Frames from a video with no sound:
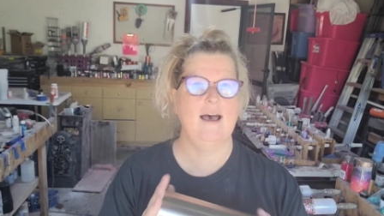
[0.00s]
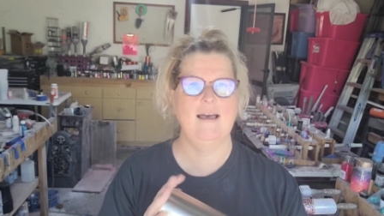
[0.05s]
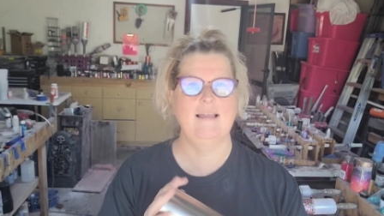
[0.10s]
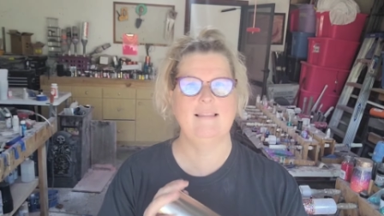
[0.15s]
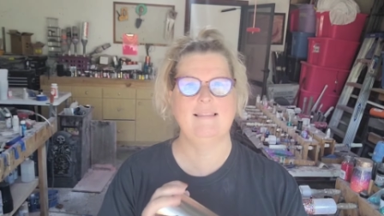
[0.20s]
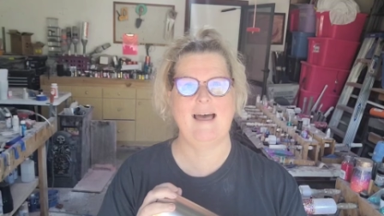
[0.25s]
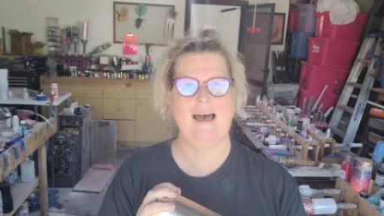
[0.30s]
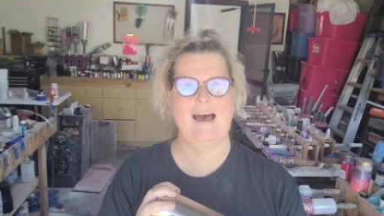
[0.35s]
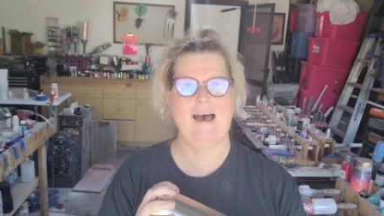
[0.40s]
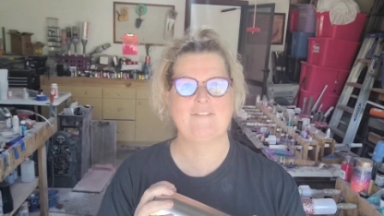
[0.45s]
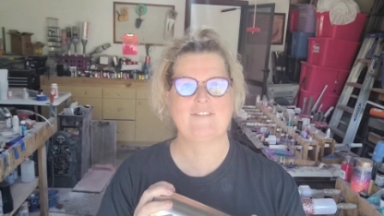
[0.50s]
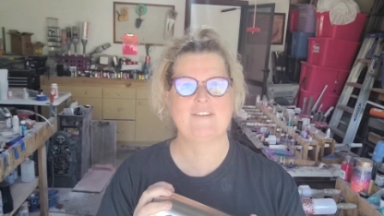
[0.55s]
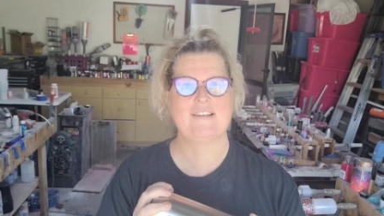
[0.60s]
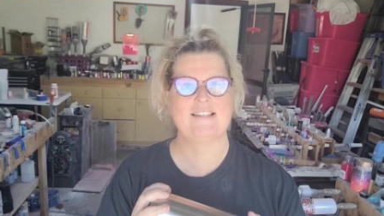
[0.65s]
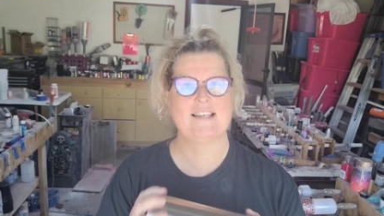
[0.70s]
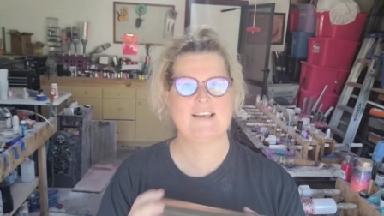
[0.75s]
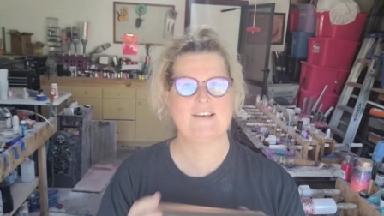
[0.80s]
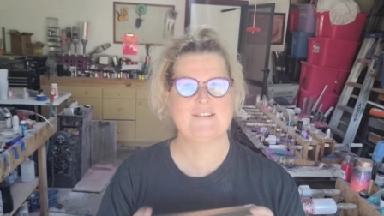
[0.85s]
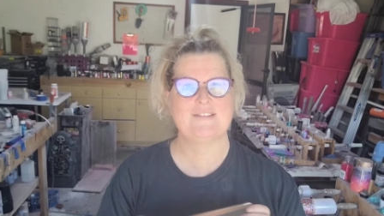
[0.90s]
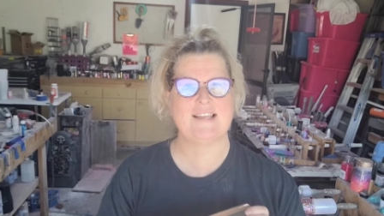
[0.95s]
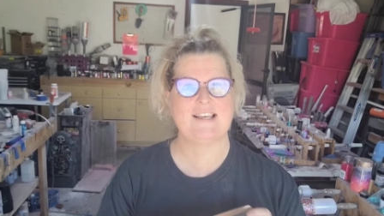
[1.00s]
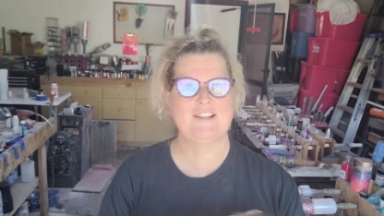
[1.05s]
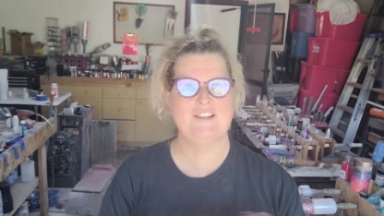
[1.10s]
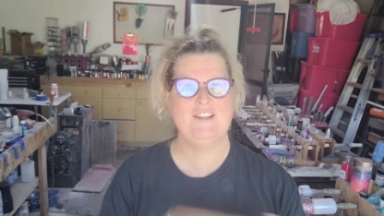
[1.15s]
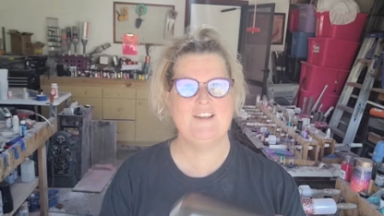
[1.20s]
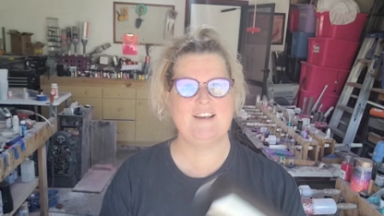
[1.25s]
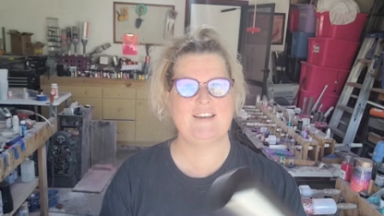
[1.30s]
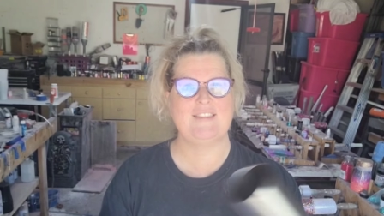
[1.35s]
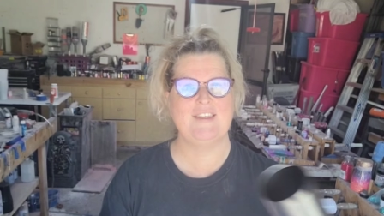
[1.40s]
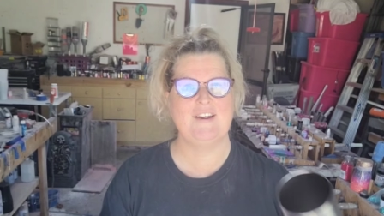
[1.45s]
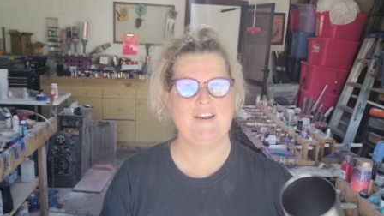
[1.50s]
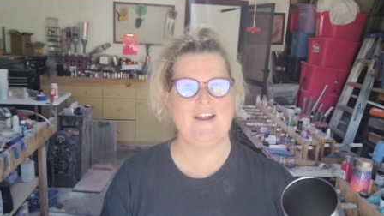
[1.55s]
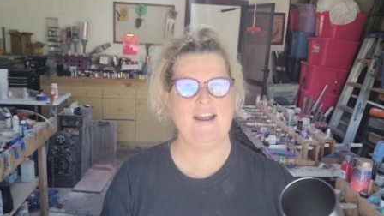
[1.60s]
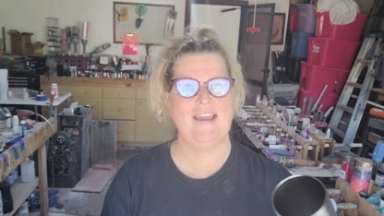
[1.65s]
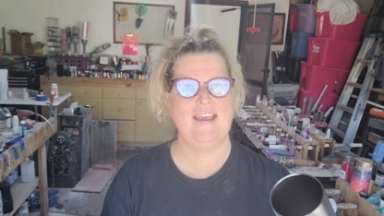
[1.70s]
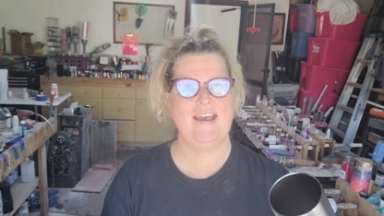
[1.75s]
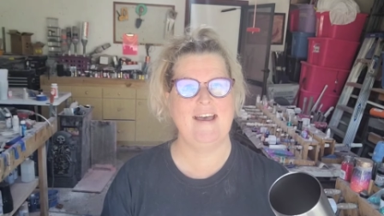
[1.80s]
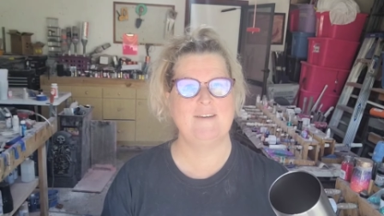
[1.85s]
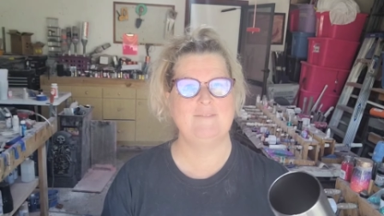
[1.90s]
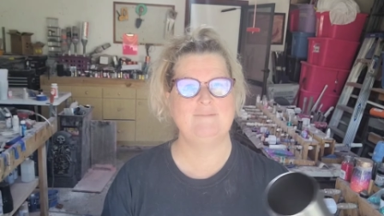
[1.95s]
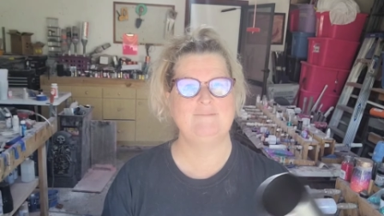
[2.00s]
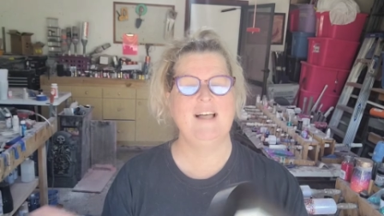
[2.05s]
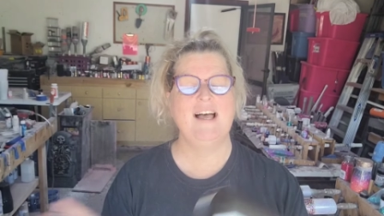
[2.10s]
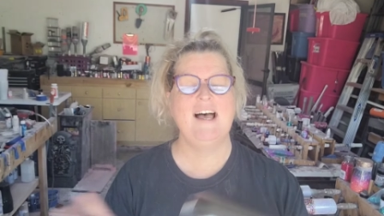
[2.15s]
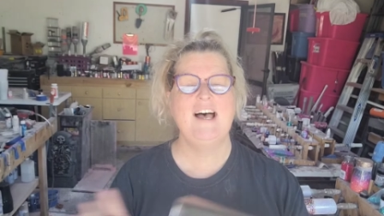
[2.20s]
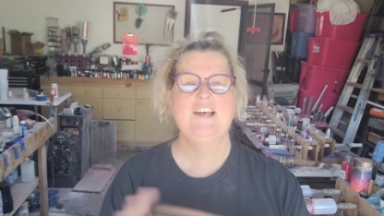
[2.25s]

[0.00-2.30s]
because I was like, look, there I am.